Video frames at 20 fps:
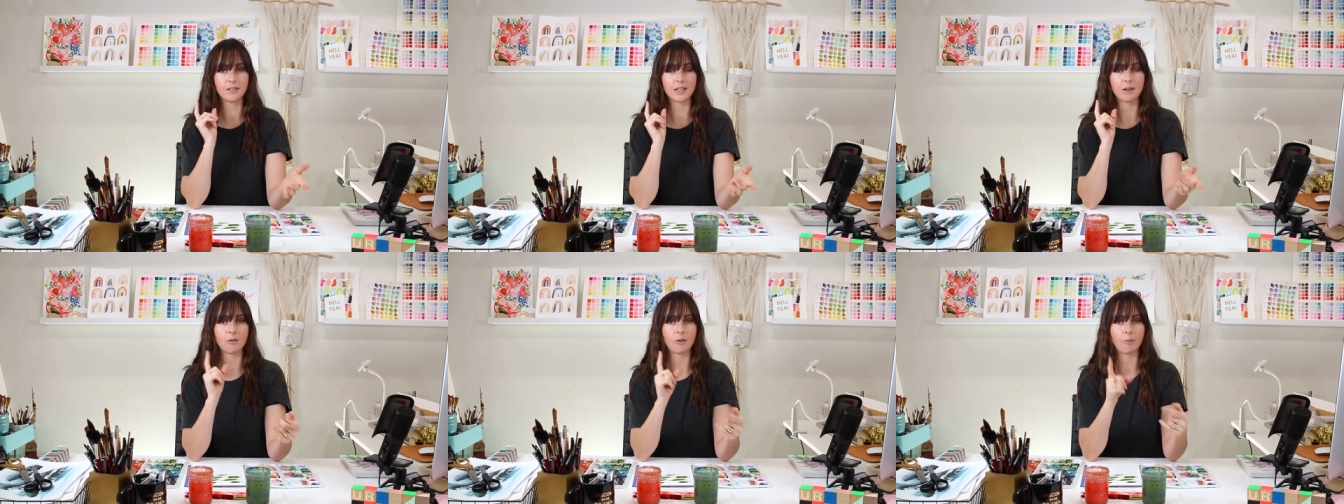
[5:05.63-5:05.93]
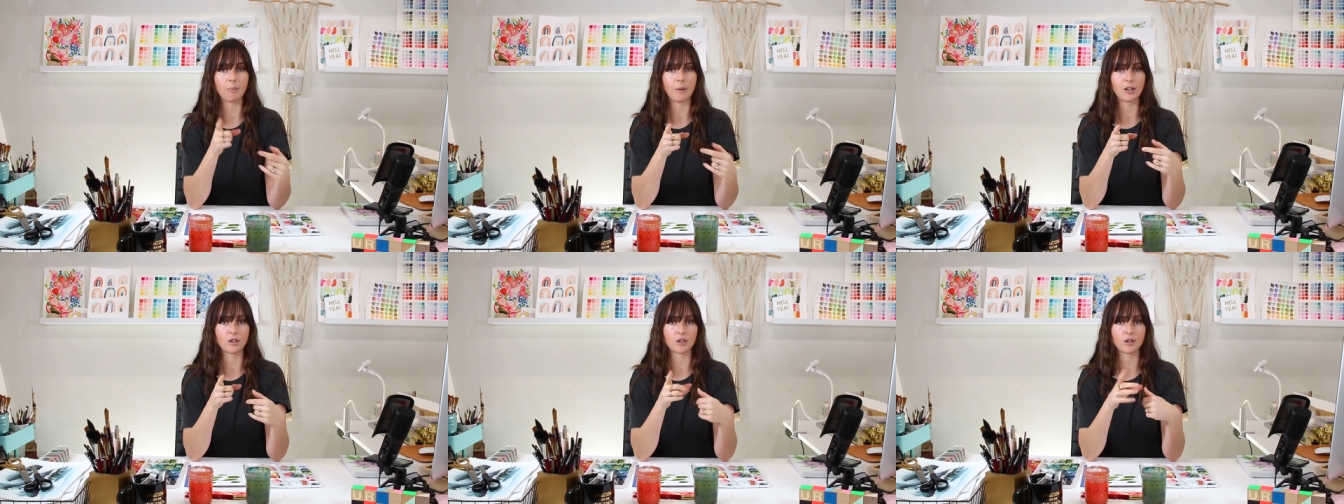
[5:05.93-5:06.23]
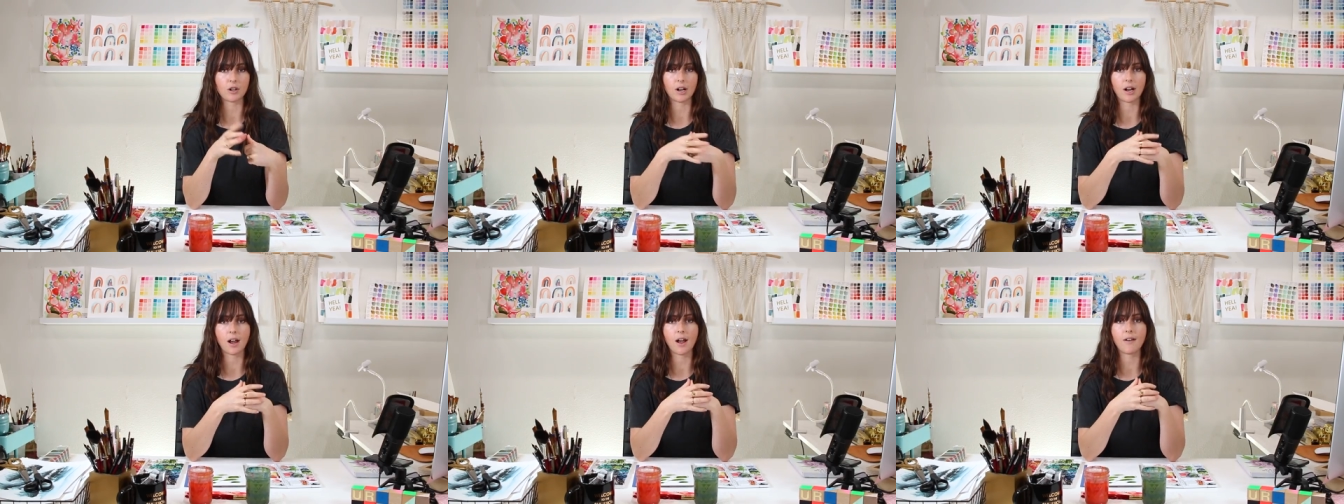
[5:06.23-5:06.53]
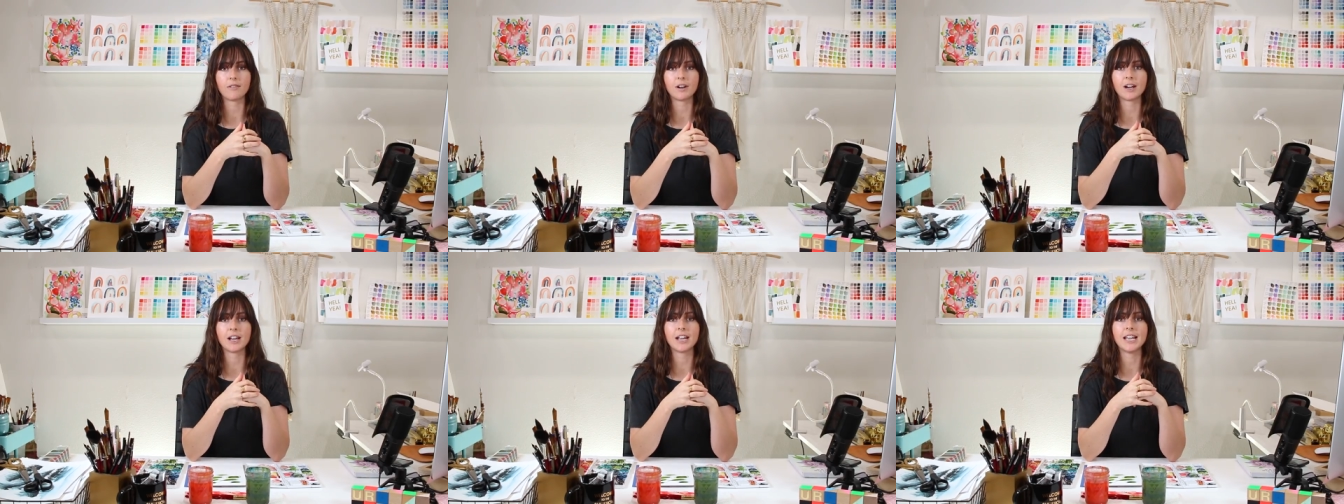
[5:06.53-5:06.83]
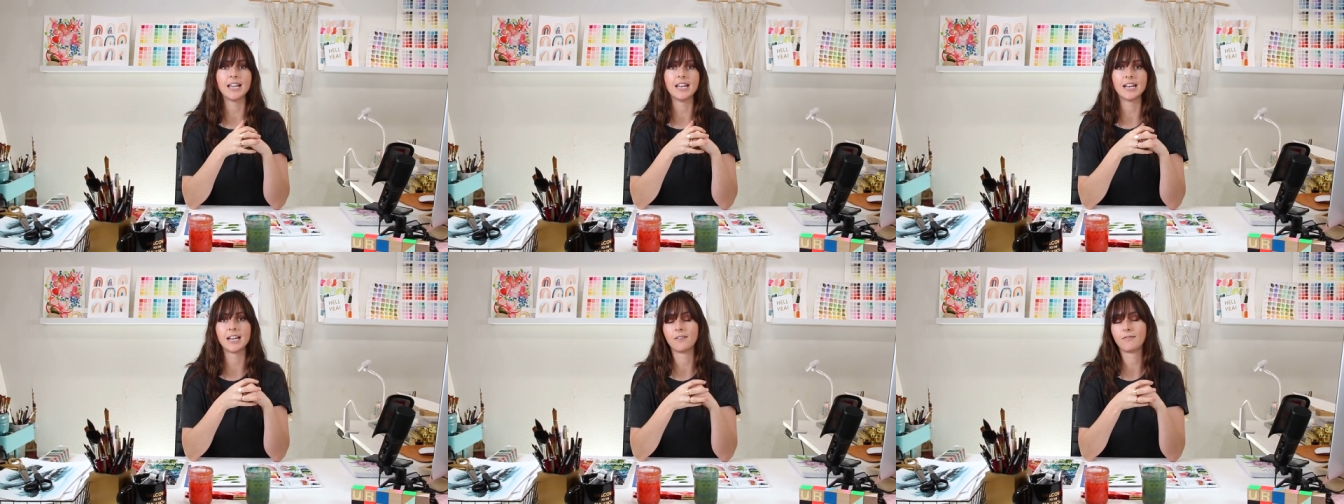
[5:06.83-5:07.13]
And we'll make sure to cover it
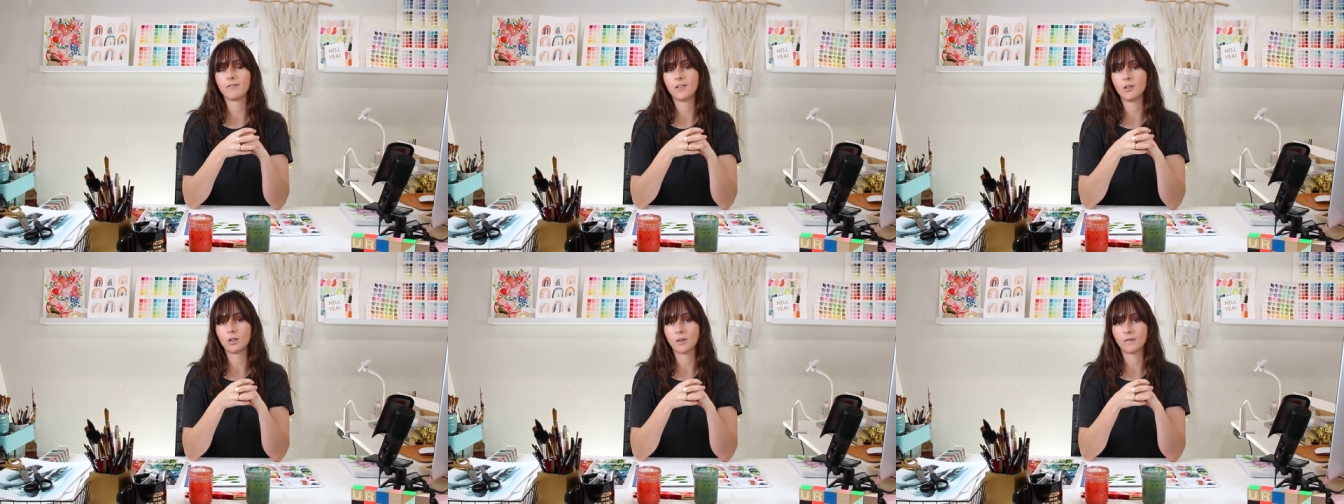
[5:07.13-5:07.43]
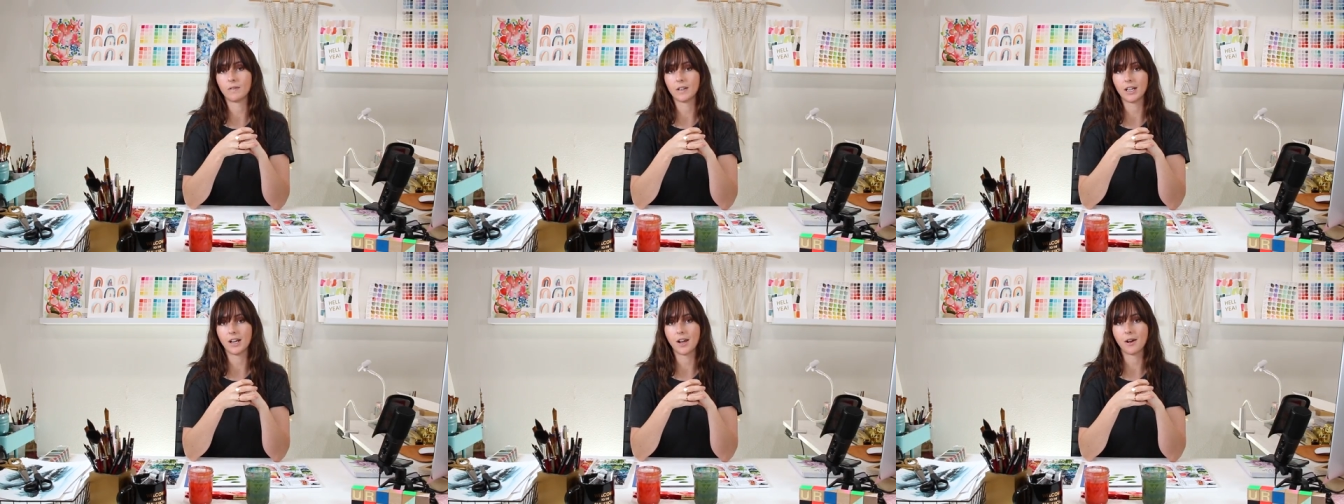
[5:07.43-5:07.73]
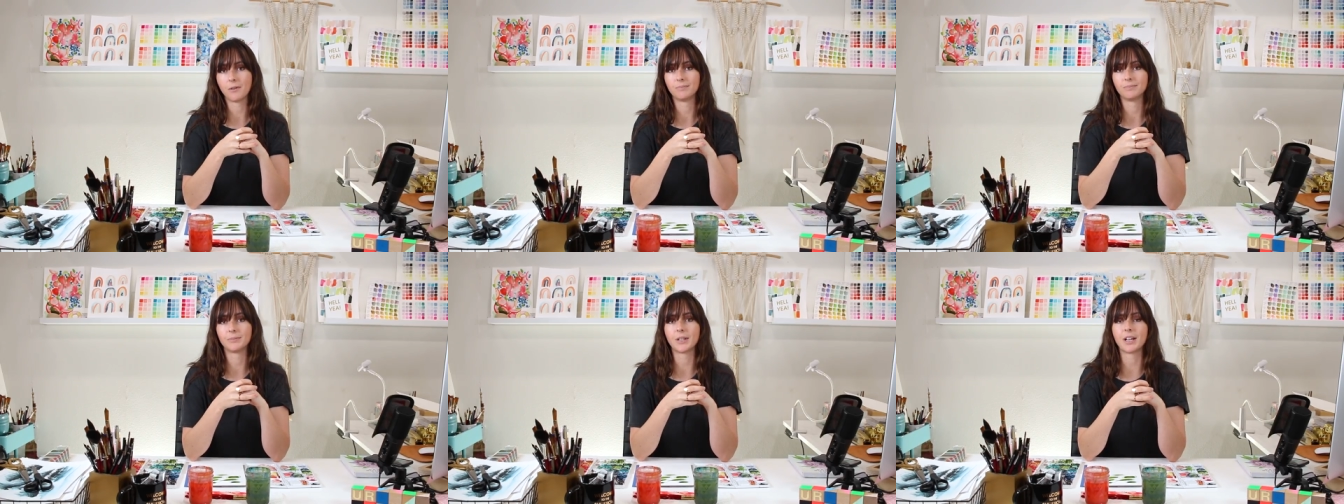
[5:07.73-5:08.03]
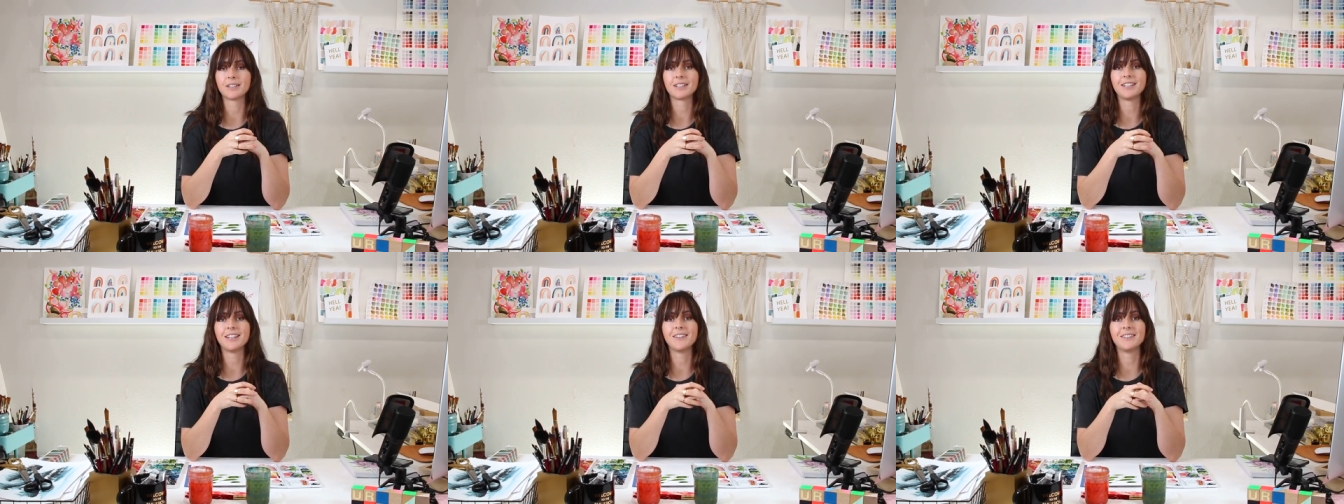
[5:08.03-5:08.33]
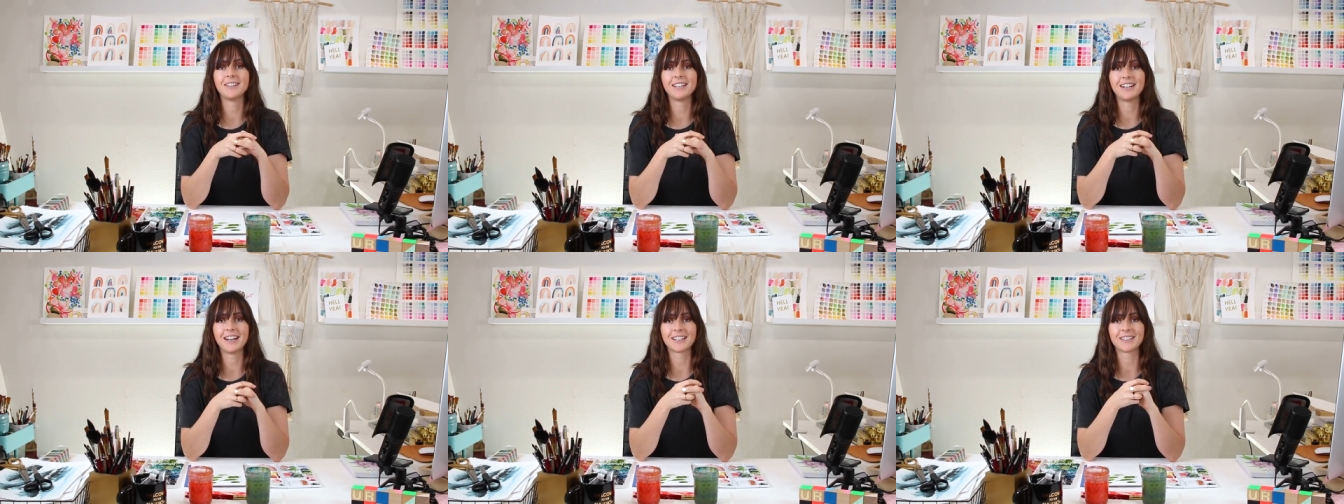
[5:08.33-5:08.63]
in a future video. I'll see you
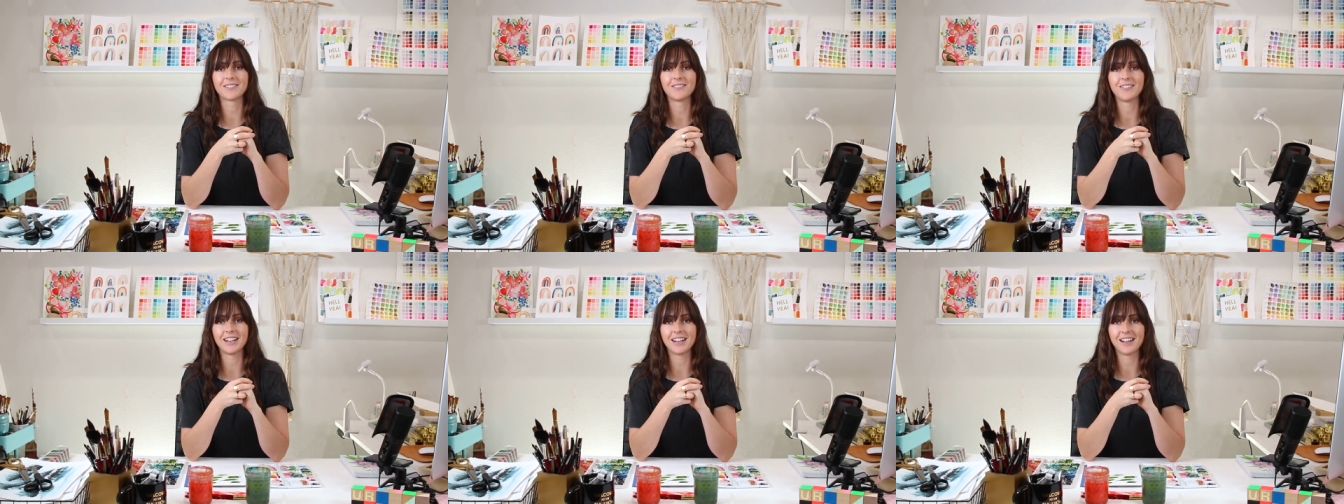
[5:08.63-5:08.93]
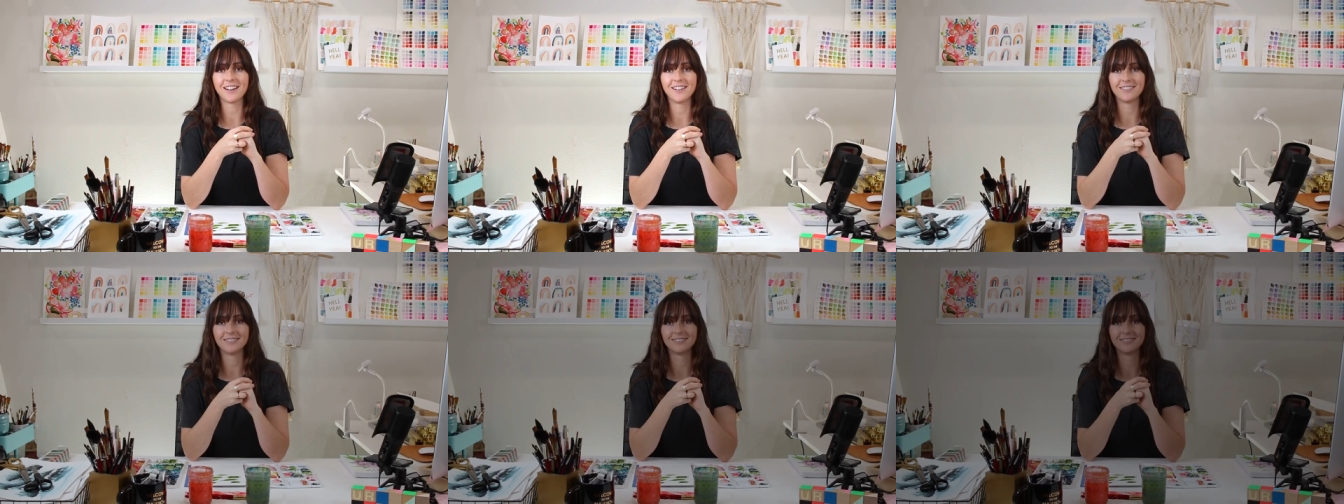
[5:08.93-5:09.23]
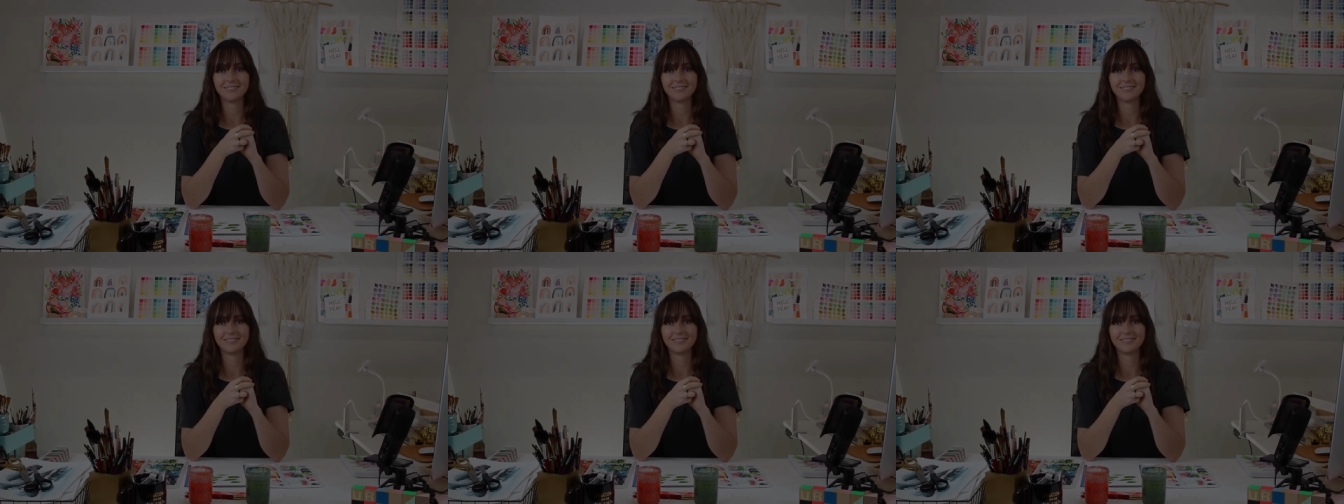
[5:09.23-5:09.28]
in the next video.